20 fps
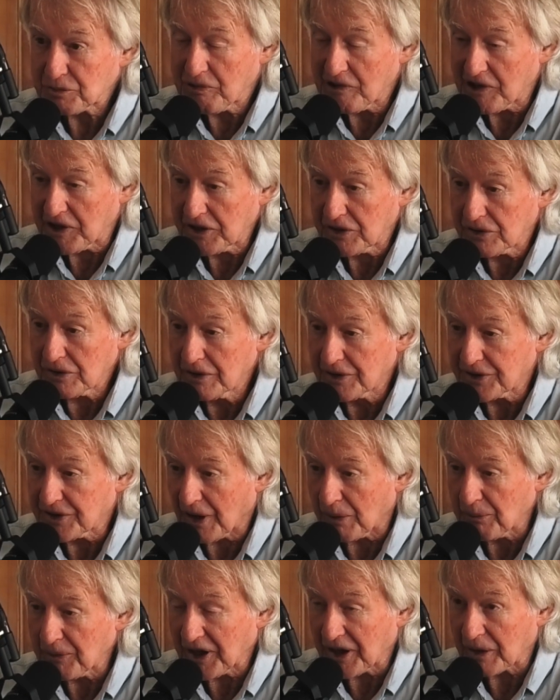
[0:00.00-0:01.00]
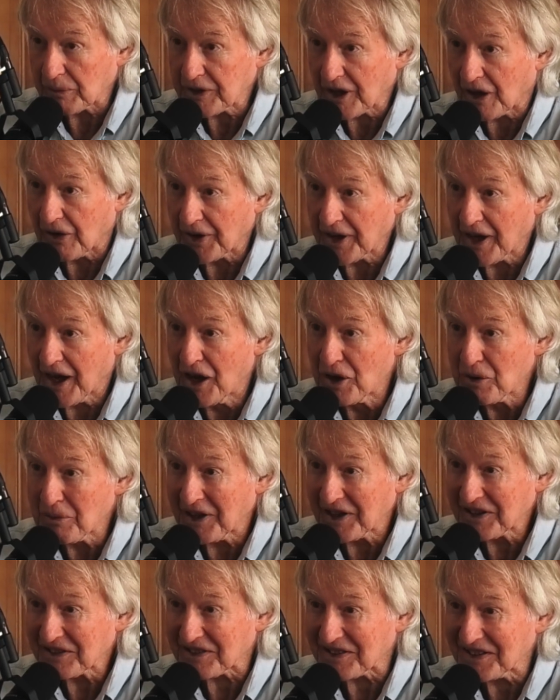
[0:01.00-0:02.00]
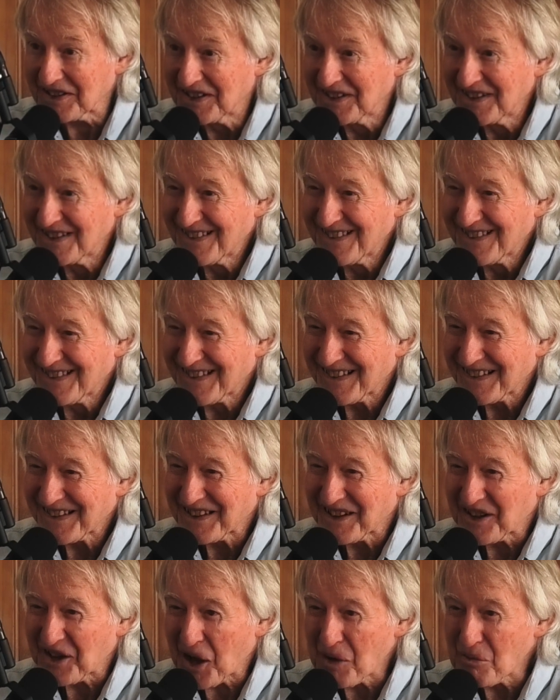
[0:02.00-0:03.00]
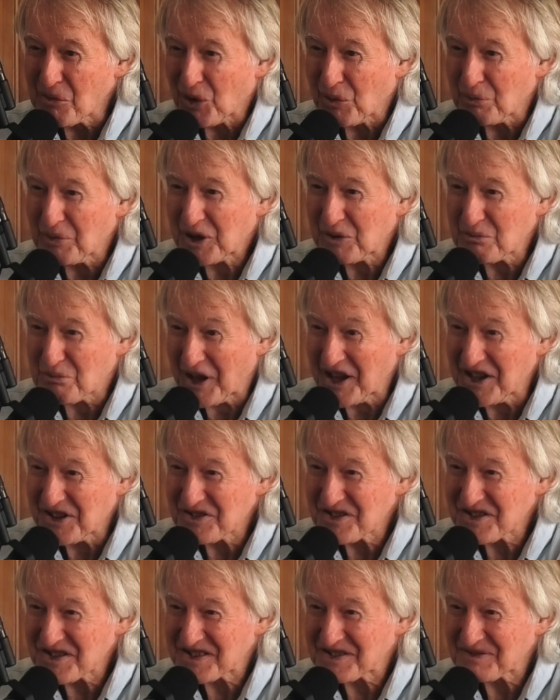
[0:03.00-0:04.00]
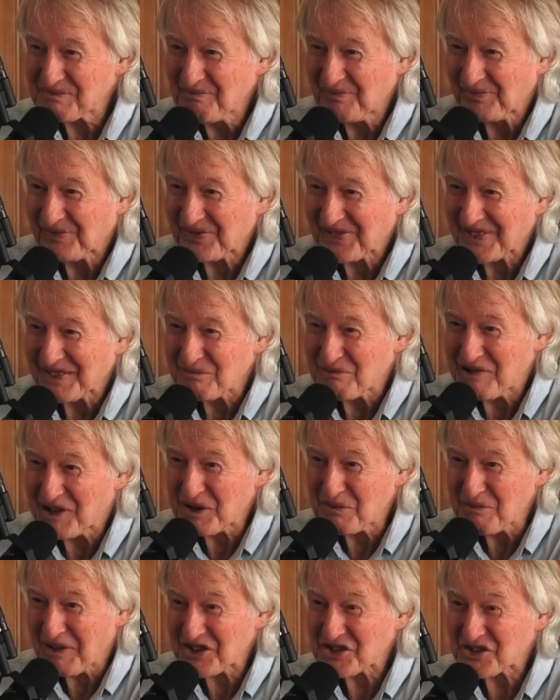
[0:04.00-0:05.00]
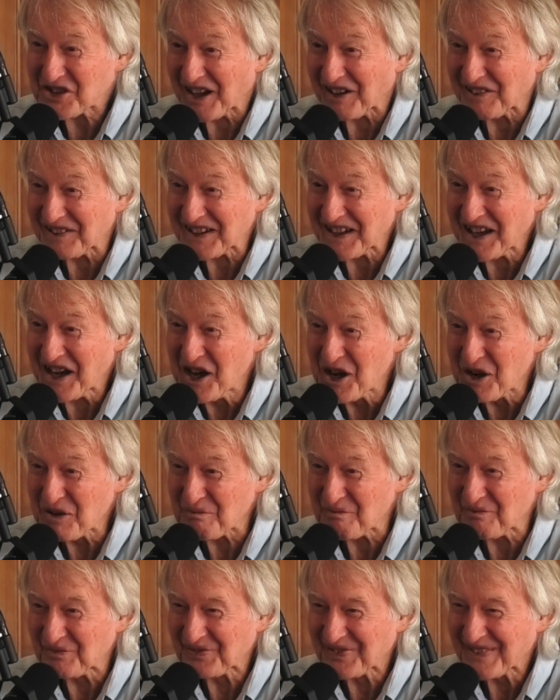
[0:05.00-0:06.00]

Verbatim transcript: pretty good. I mean, I'm going home, aren't I? Yeah. No more Big Bends. Pretty yeah. much going home